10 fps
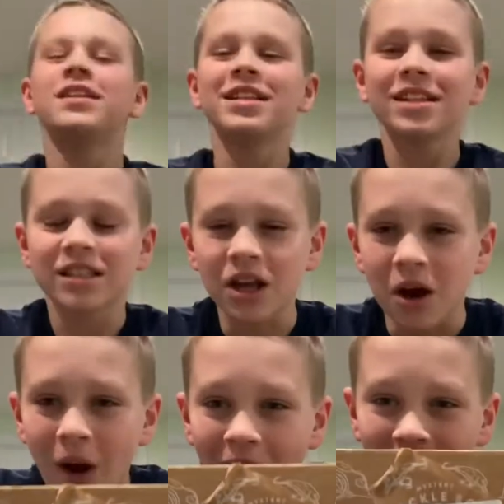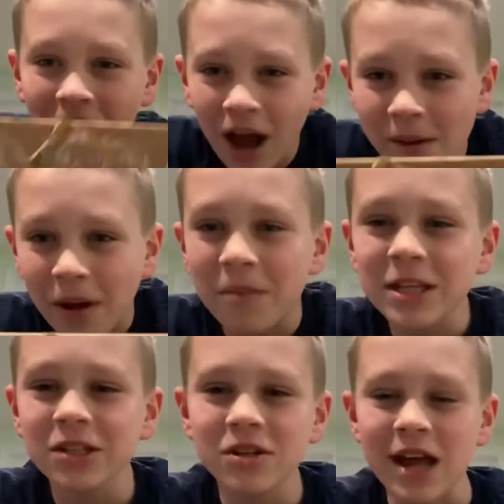So, I've got my
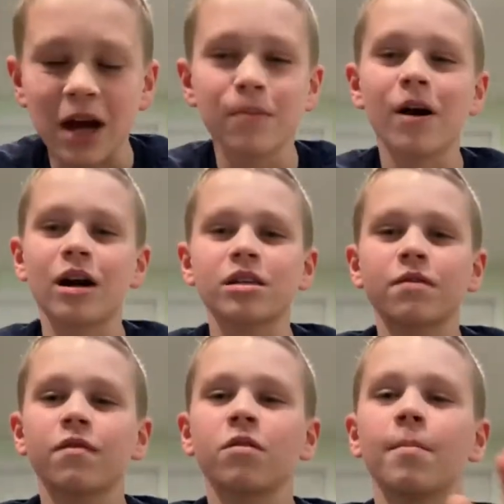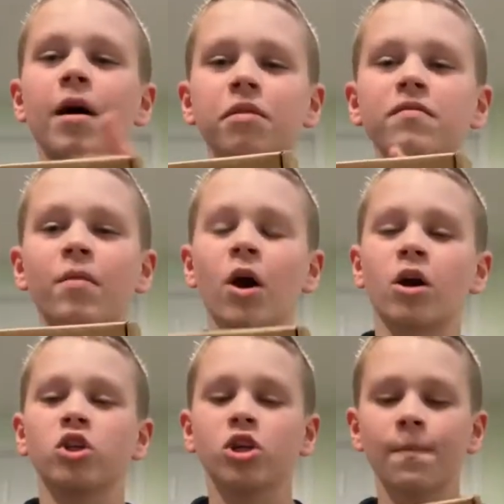mystery tackle box for the month of
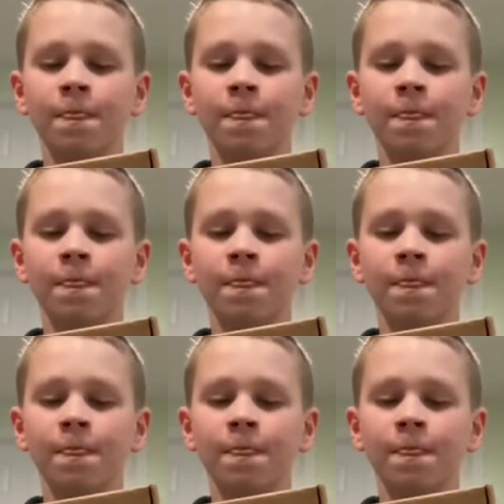March.